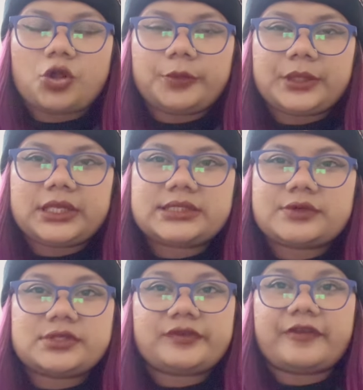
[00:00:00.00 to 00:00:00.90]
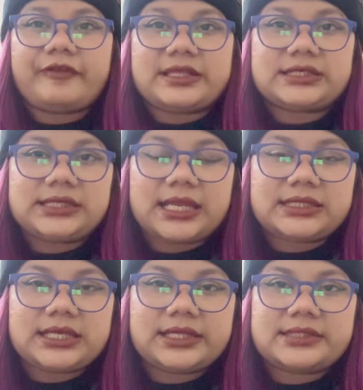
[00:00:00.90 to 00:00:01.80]
told me this. It was very
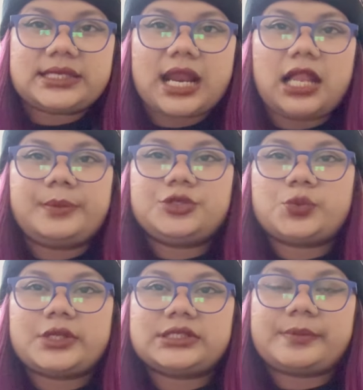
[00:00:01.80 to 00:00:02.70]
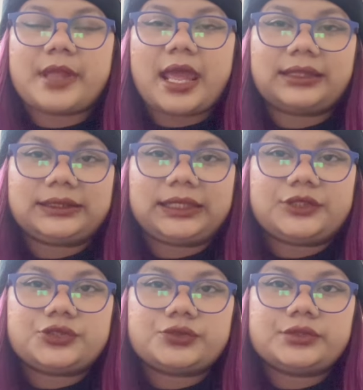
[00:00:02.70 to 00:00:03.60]
fascinating. They said I'll be doing some
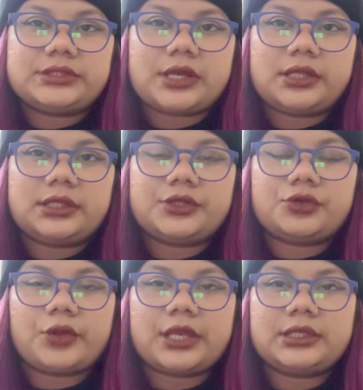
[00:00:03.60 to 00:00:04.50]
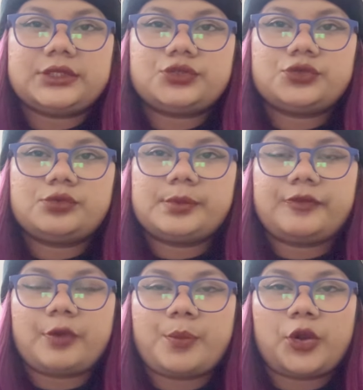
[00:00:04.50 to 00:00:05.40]
ethnic shoots. They'll, you know, the shoot will be
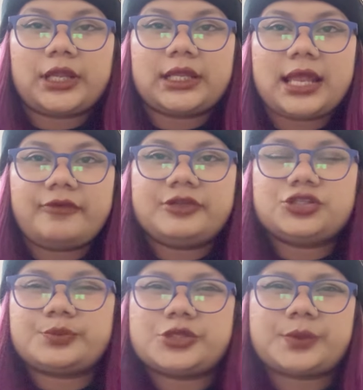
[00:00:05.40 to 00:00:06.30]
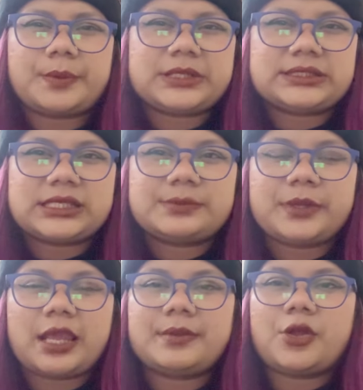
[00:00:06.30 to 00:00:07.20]
from morning 11 to most probably 6
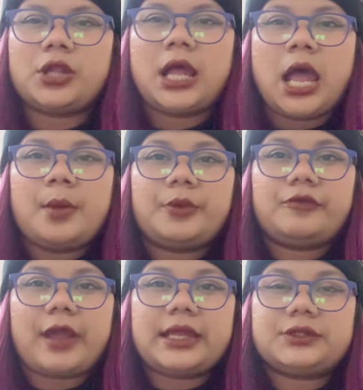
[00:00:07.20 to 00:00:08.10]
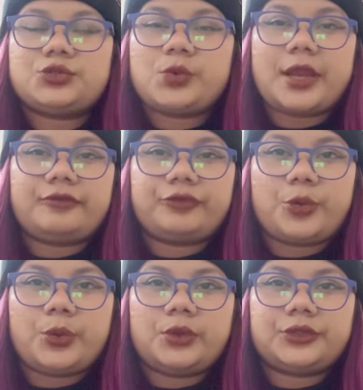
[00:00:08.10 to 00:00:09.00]
p.m. They'll provide to and
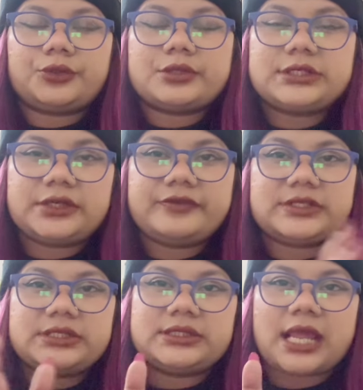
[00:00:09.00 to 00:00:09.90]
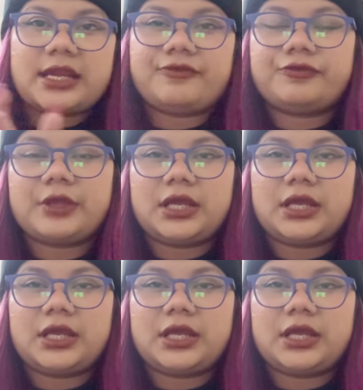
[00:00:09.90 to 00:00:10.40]
fro, you know, services, and if